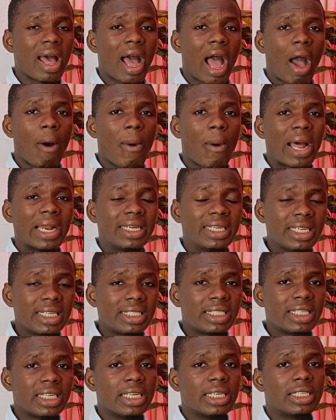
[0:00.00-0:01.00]
Our
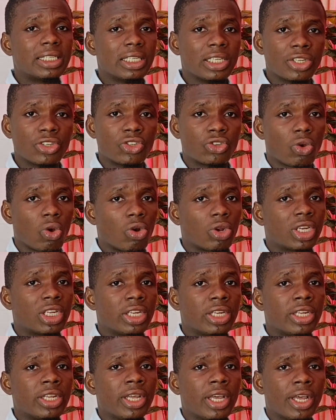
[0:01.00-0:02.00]
details is on
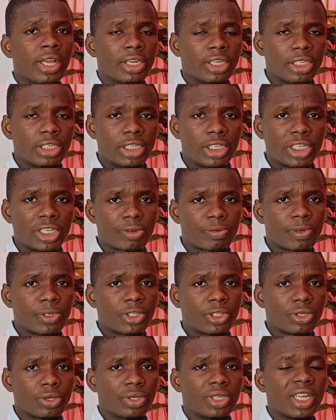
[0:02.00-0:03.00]
the
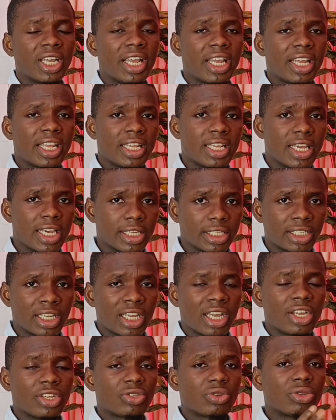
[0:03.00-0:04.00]
description. Yes,
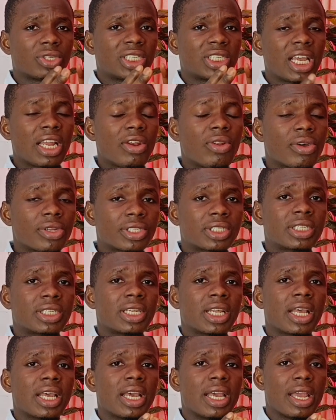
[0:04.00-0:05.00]
so send us
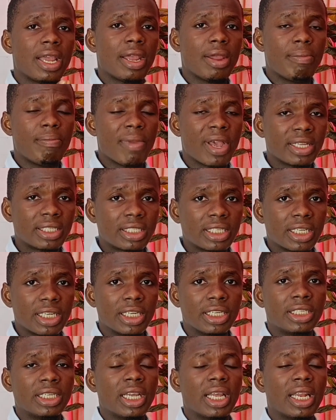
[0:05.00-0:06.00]
a
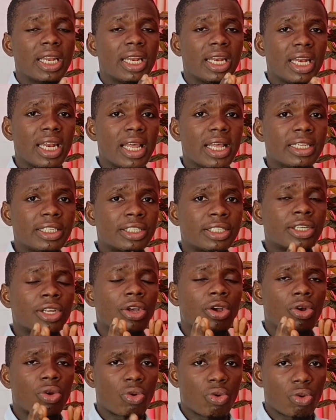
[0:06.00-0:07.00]
message. Let's
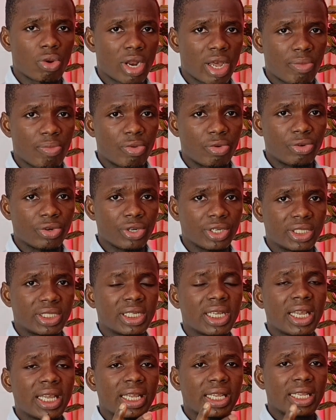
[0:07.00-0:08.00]
collaborate.
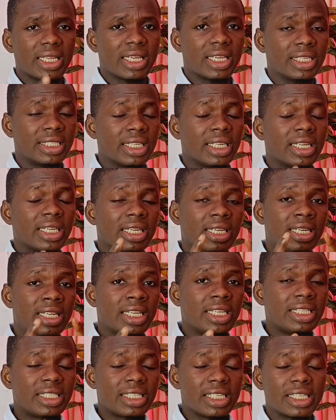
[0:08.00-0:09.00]
Yes,
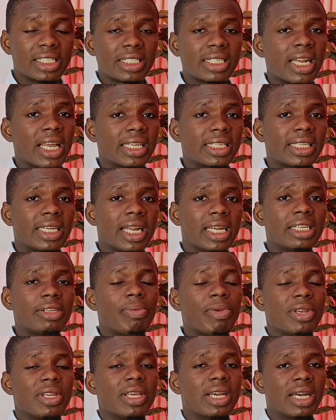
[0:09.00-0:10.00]
this is Nice Light
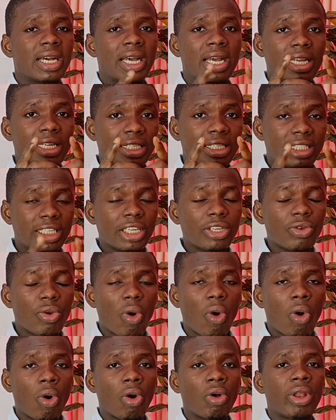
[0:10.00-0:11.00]
Media. See you
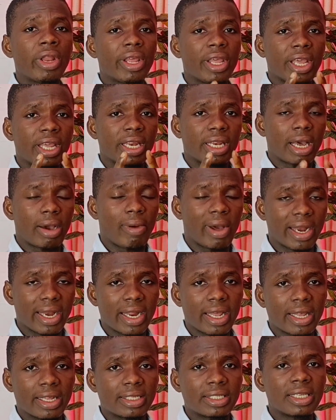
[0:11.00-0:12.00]
all in our
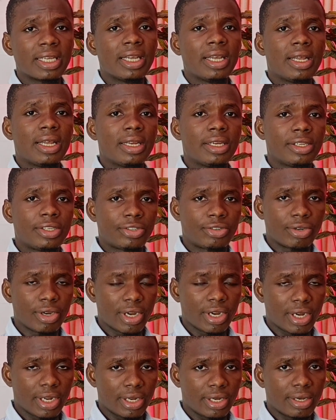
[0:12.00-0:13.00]
next
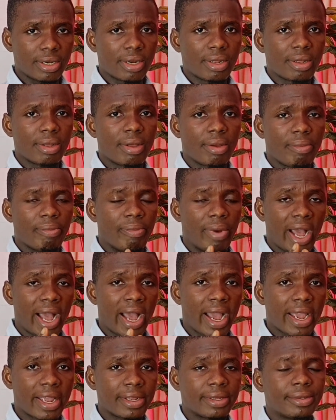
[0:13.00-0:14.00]
training.
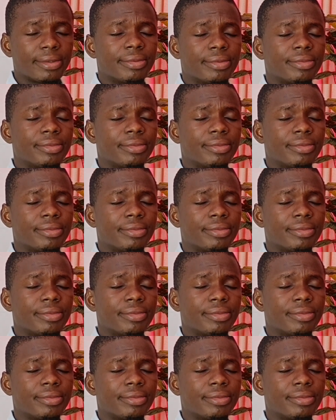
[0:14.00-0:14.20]
Bye.